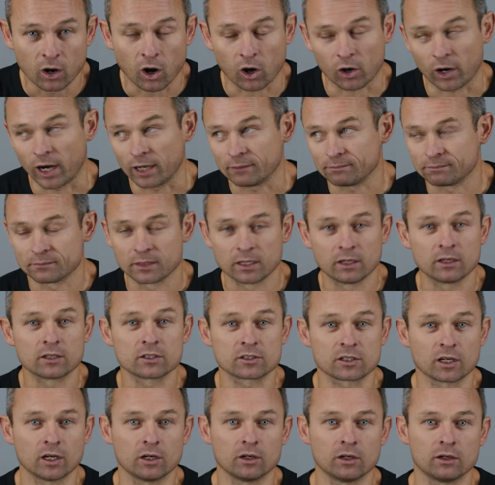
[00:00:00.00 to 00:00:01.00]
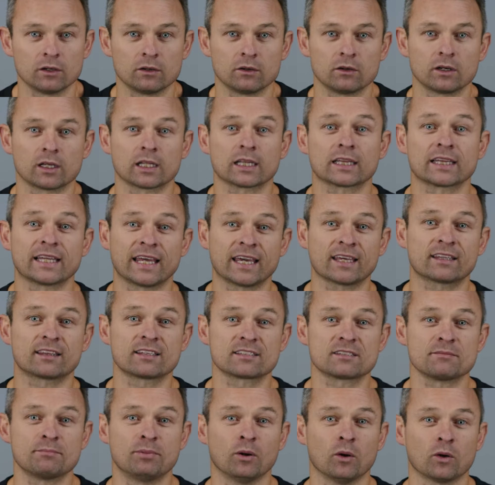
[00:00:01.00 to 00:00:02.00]
All right, so length
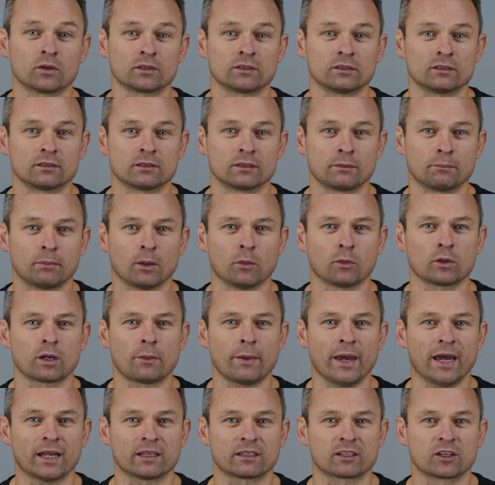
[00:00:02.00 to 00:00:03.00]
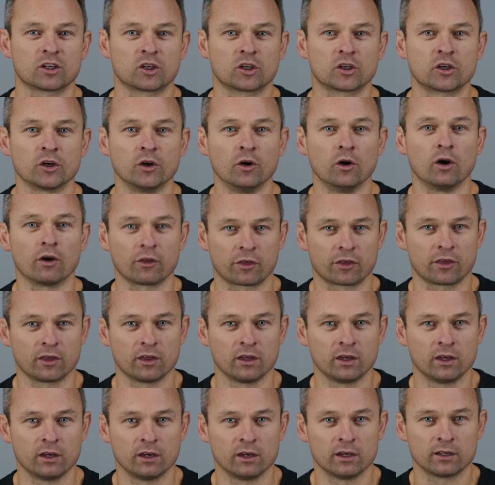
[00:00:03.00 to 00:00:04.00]
is important, but what about
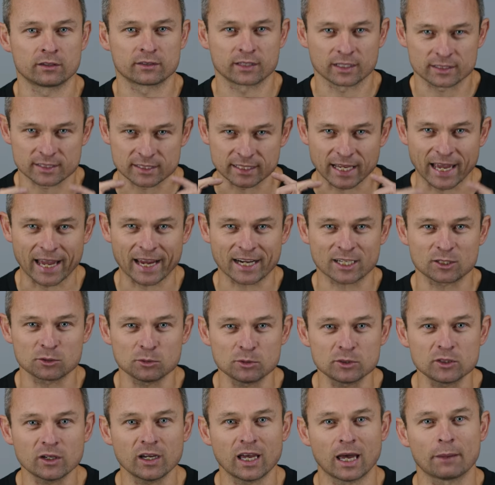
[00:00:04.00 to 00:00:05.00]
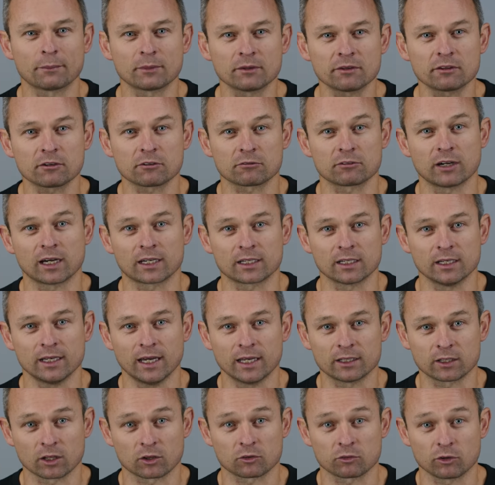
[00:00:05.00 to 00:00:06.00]
girth? Does the actual diameter of the runner
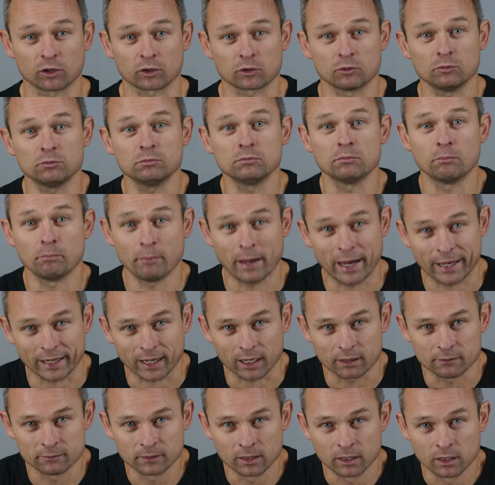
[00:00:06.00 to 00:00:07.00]
and the throttle matter?